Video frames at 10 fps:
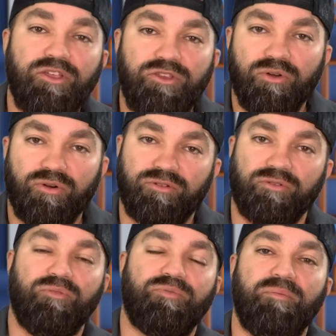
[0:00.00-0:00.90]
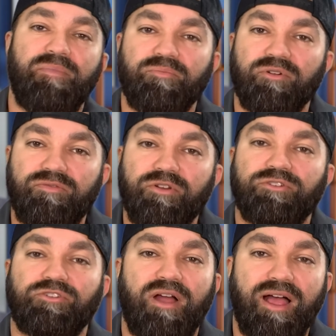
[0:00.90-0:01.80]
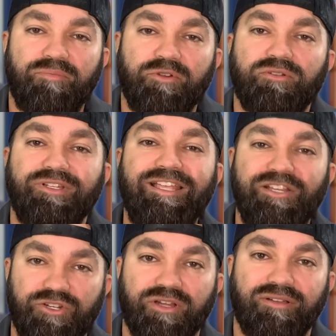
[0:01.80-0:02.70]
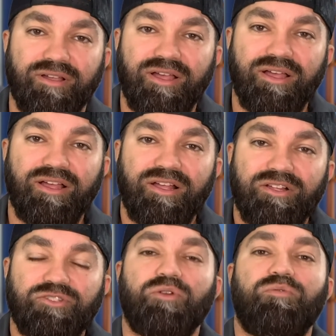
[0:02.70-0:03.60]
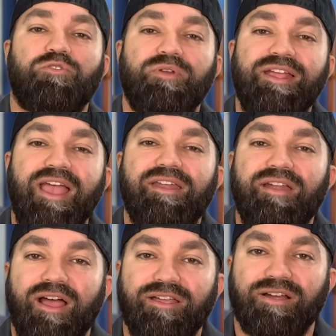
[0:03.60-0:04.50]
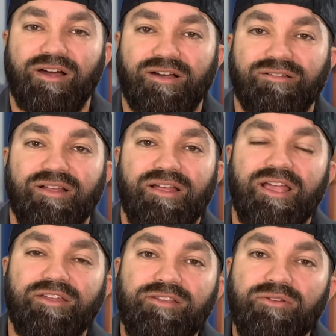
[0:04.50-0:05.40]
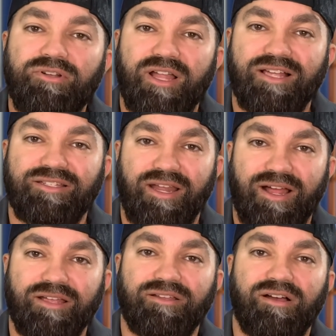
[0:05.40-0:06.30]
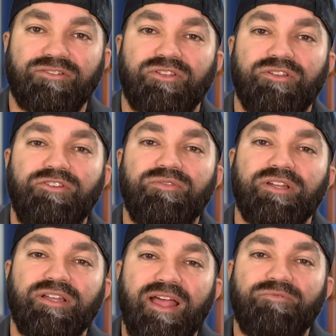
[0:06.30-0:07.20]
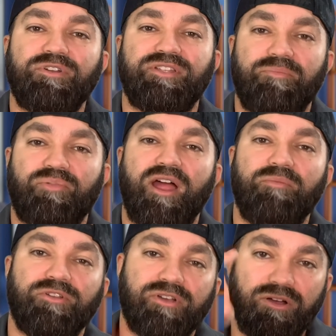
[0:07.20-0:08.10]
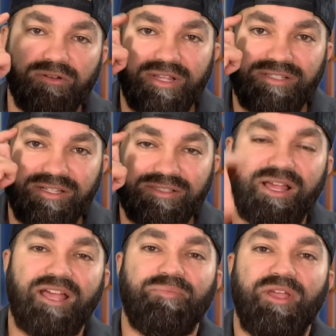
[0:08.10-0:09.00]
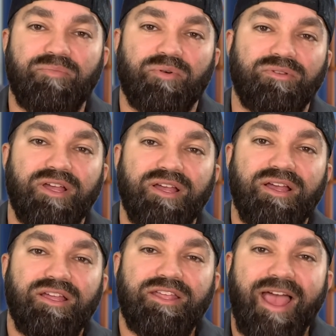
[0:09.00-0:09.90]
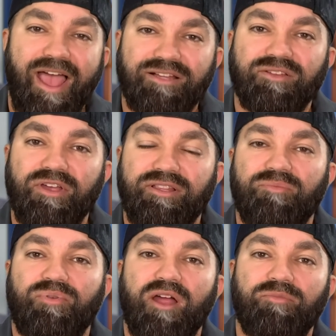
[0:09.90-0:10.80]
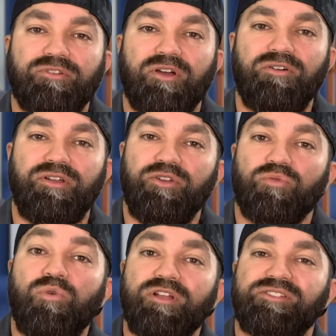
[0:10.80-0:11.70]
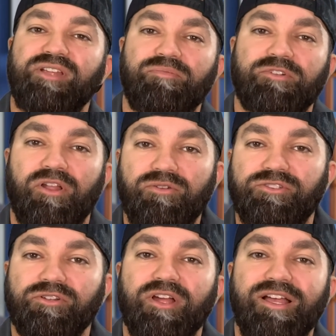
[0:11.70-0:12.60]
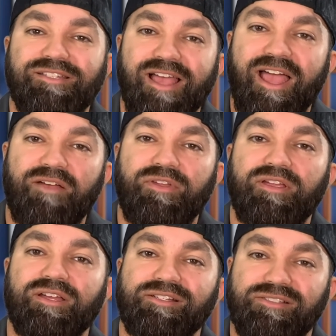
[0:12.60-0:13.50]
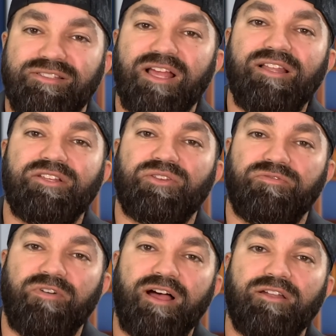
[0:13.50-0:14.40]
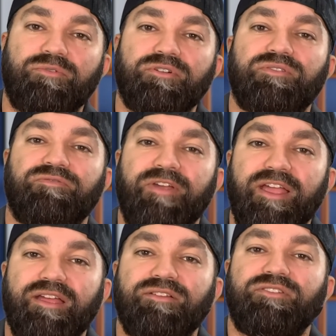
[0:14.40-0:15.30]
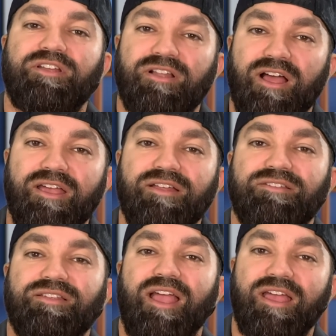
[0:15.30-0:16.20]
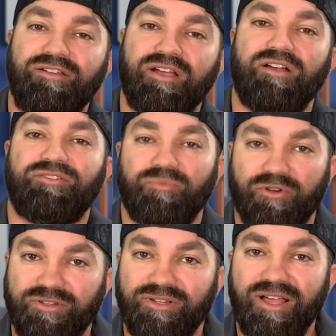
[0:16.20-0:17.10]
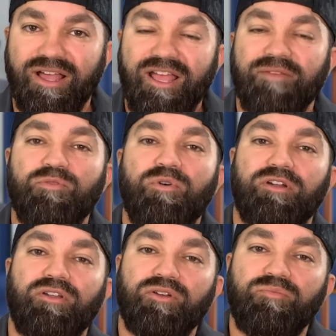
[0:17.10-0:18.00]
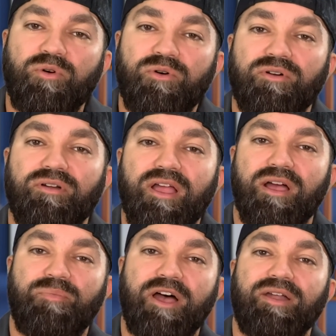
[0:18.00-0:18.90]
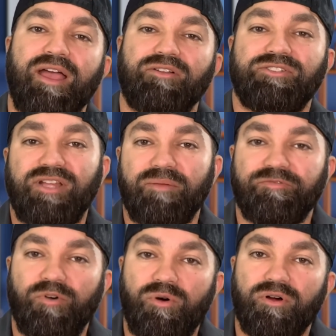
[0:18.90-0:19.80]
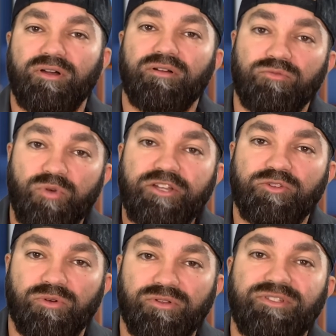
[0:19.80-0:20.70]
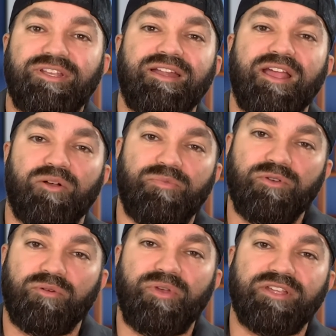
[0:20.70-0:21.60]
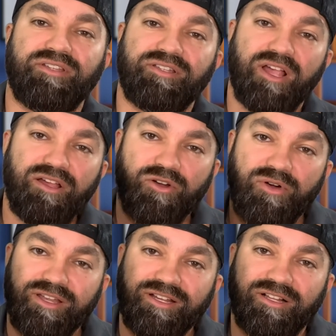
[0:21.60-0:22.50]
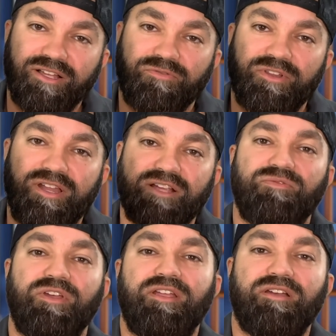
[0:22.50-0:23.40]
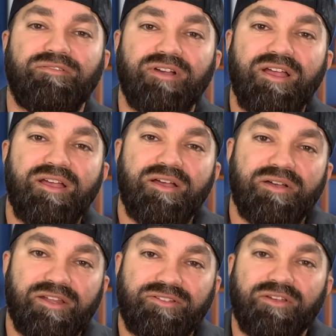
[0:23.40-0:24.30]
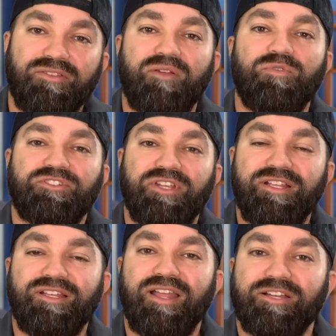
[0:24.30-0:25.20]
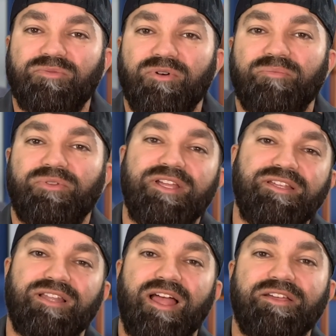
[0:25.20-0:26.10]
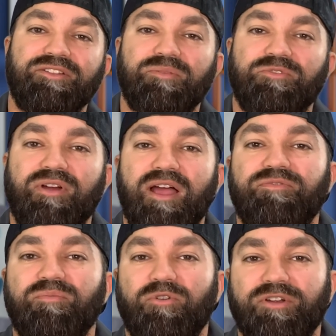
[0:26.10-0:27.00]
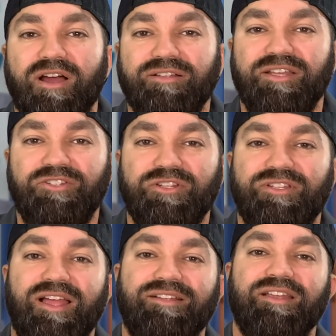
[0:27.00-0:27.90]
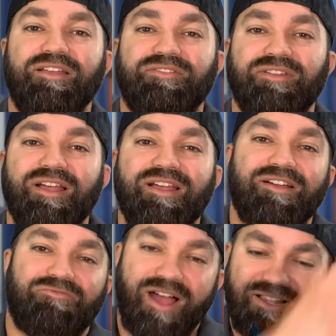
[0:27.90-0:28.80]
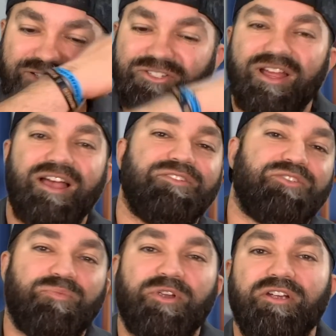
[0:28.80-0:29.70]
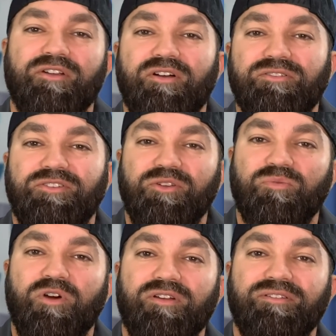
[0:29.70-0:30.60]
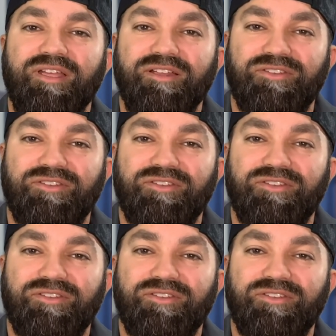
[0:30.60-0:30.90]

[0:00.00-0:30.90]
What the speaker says: your group, a member of your tribe, your legion. So create an icon and utilize that icon so that you can leverage that primal code that's inside people. You activate that primal code and you're one step closer to having zealous followers, fans, clients, and customers. If you want to learn more about how step 4, rituals, can help your business, go ahead and click for the next video. And until then, we'll see you in the next one. Please like and subscribe for more content just like this. Rise and shine, superheroes. Your world needs